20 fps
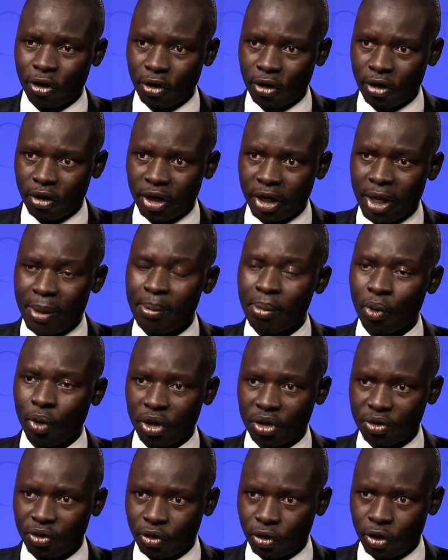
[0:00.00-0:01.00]
for
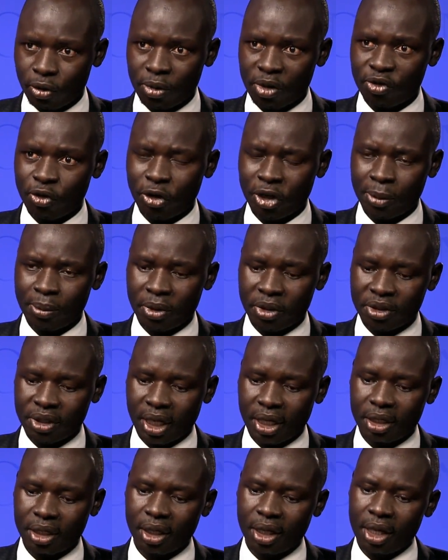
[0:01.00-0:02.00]
import for over
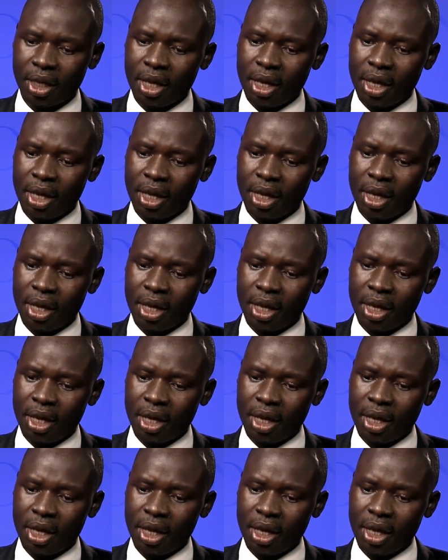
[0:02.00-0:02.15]
40%.